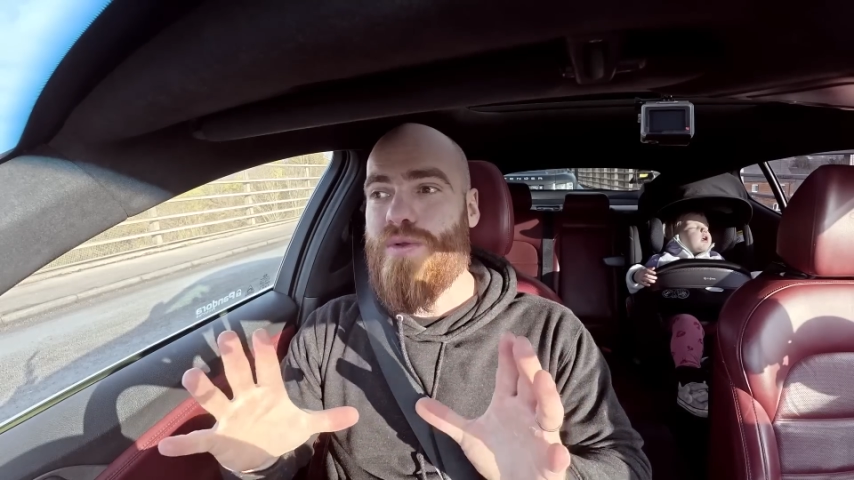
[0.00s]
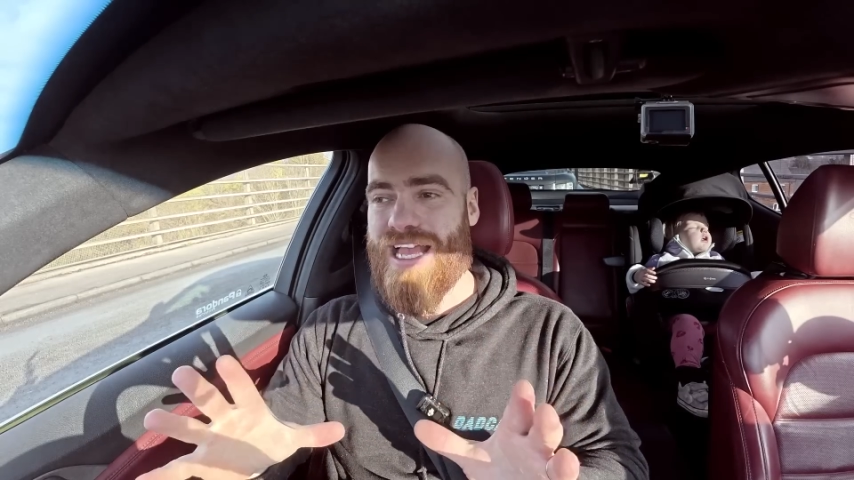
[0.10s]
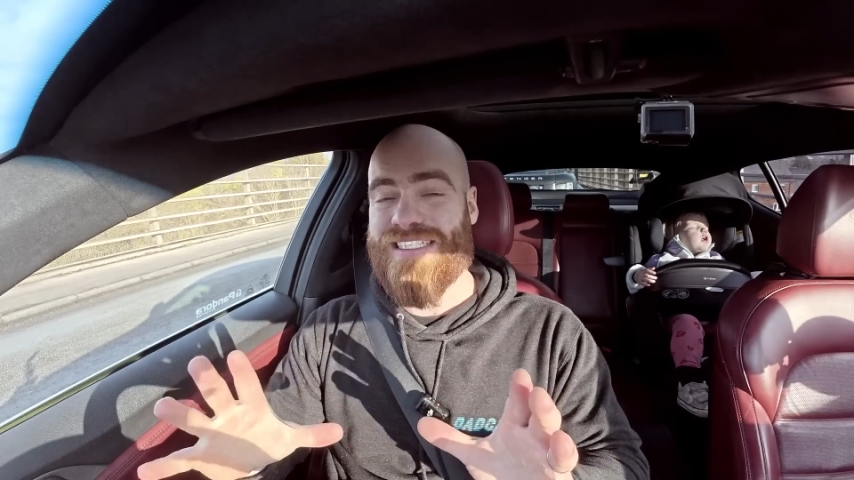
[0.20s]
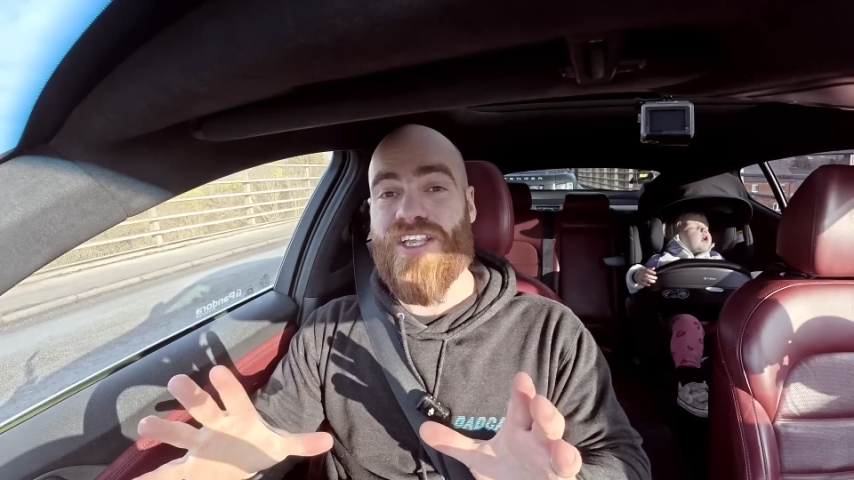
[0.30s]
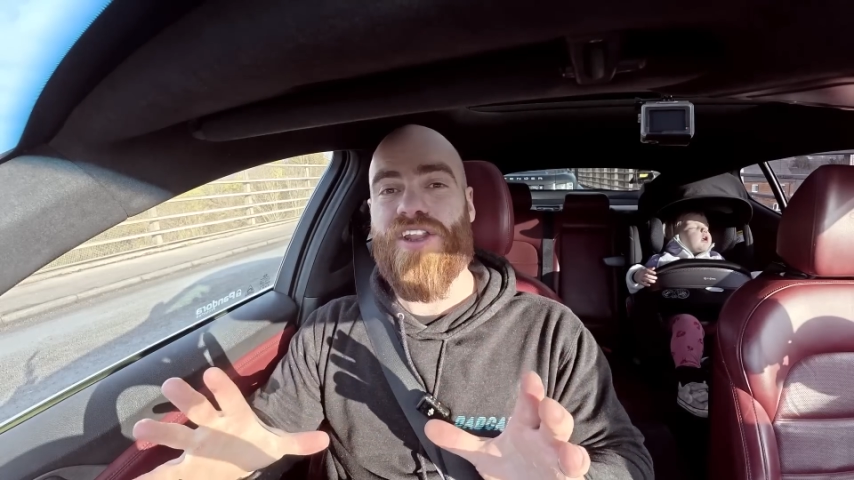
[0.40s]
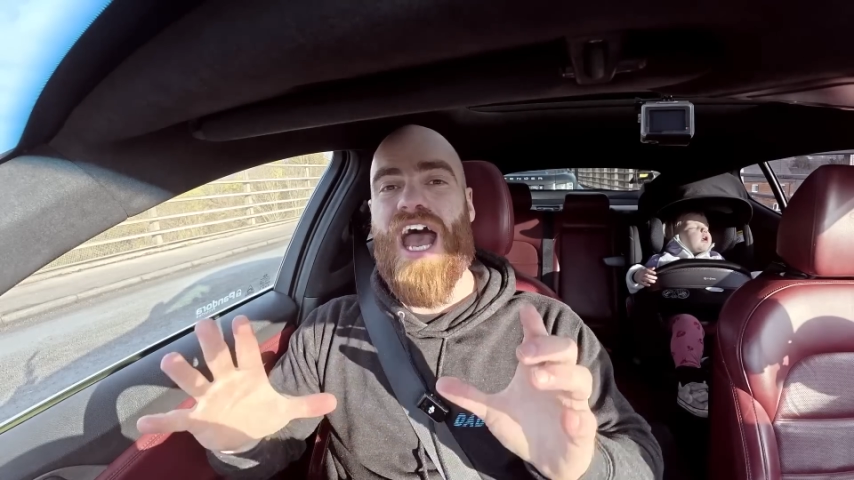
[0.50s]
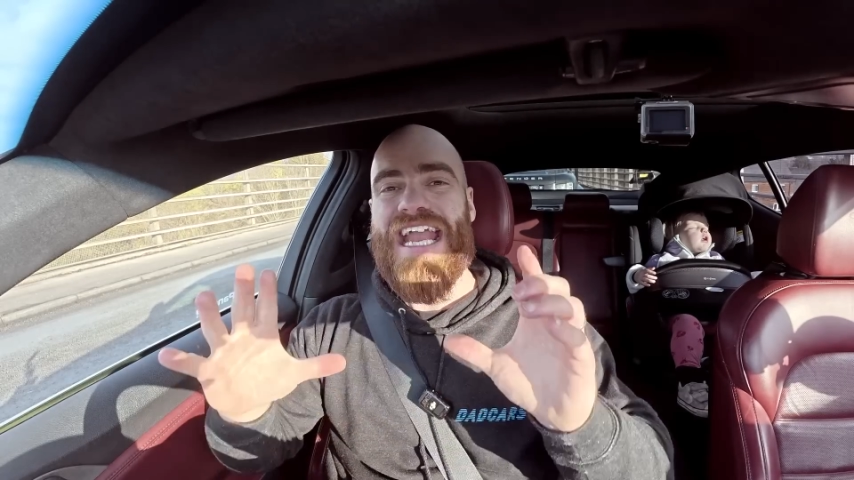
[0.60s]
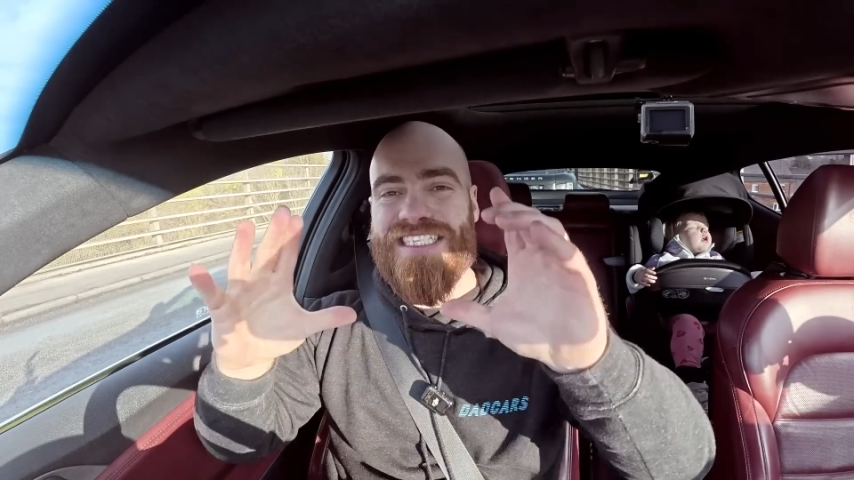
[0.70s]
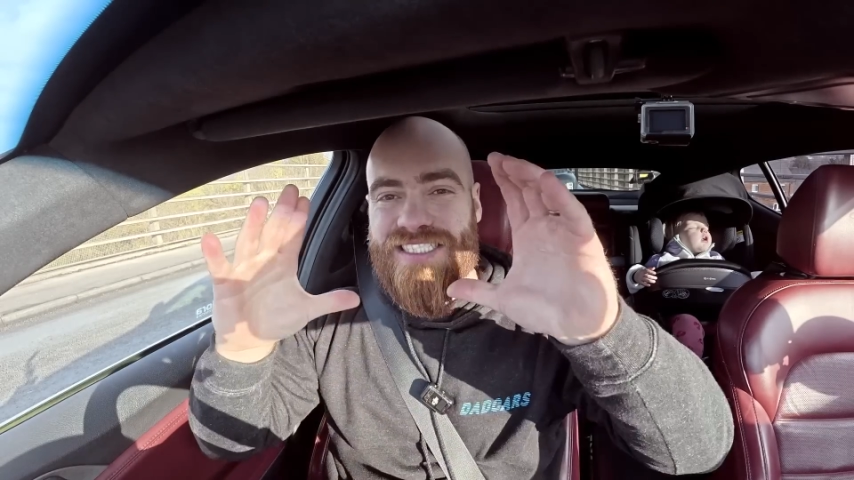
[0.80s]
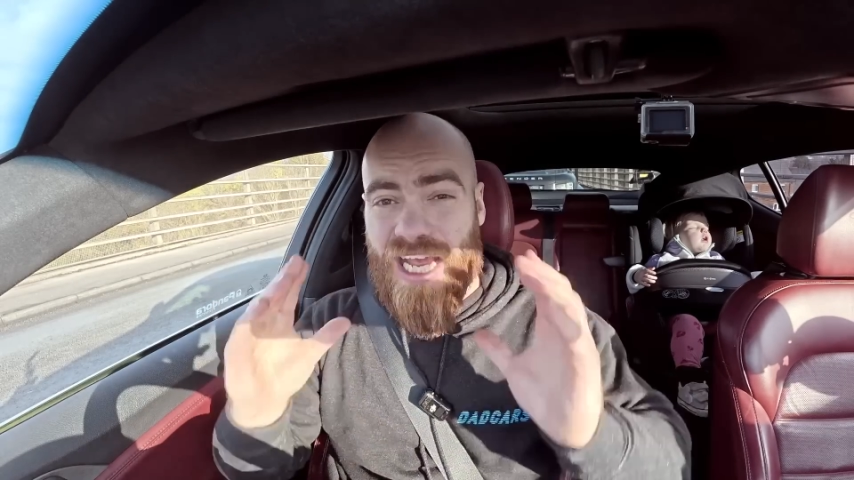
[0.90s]
less than
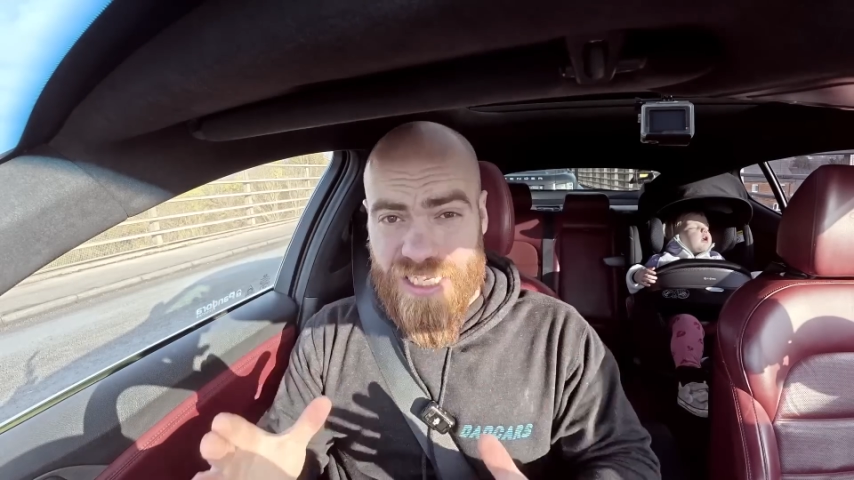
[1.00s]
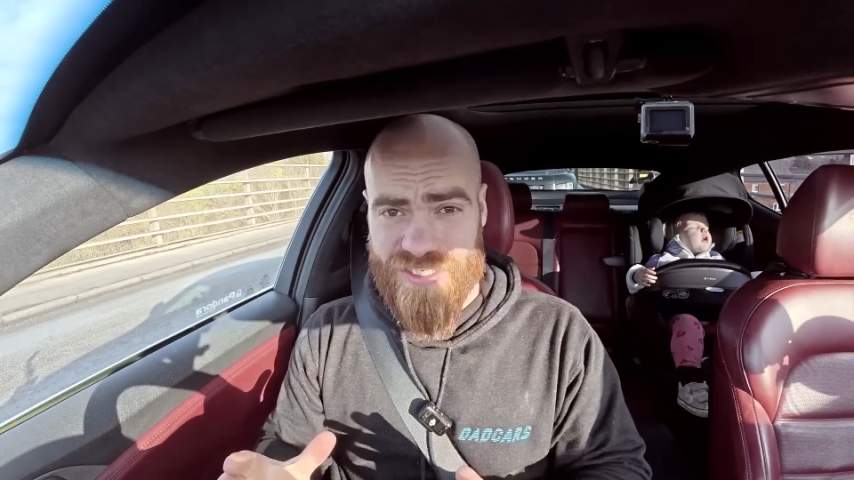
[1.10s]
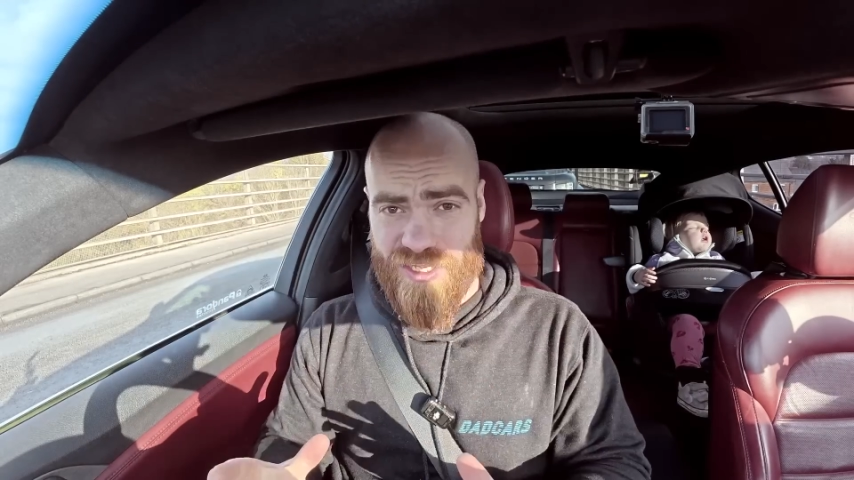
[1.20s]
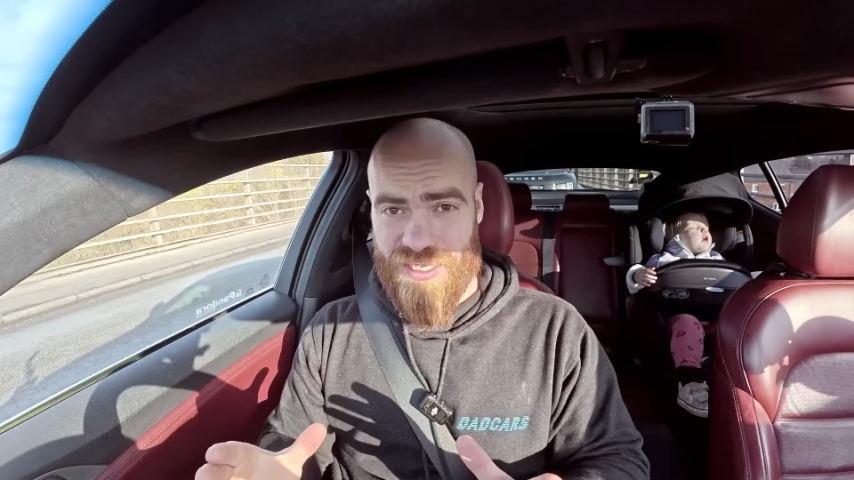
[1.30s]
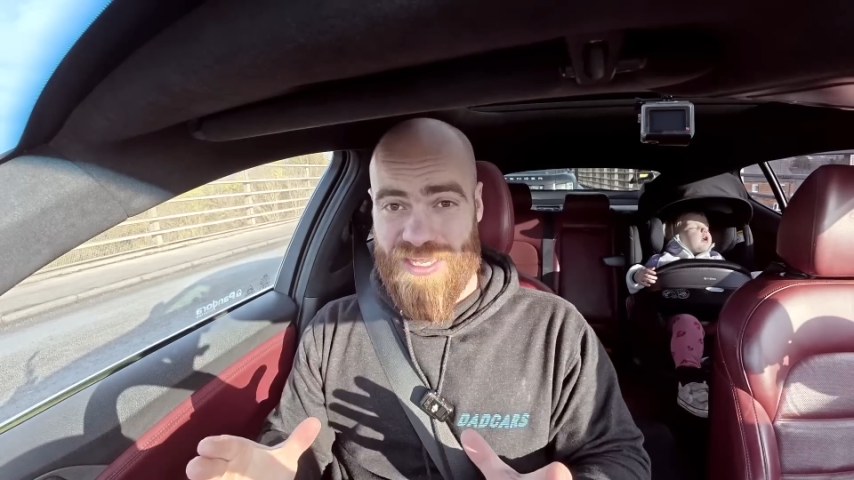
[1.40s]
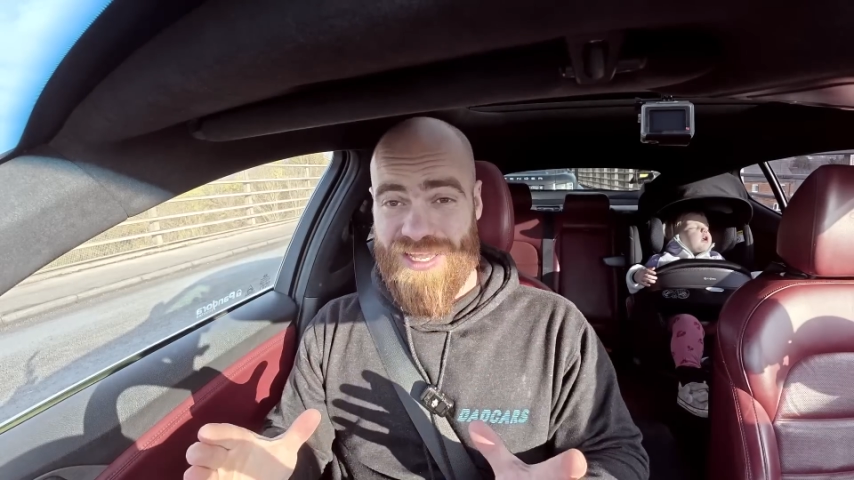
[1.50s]
a dozen